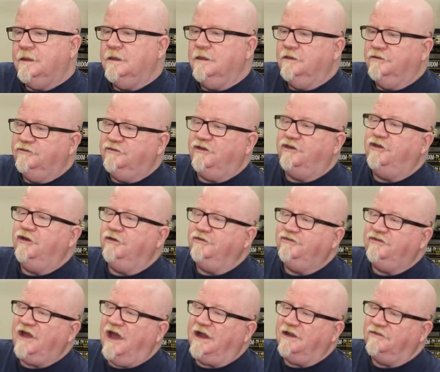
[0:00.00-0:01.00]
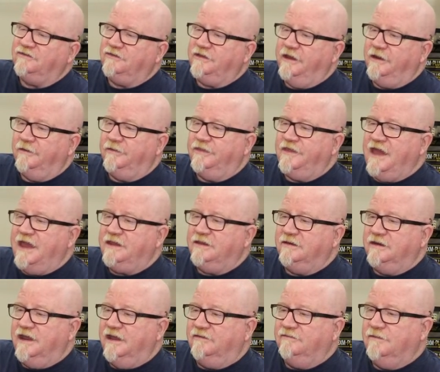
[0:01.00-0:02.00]
Secure sockets layer. Thank you,
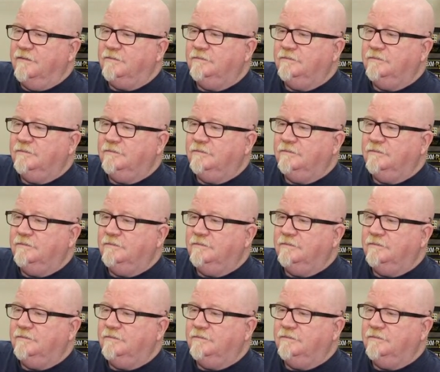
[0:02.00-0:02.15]
Dave.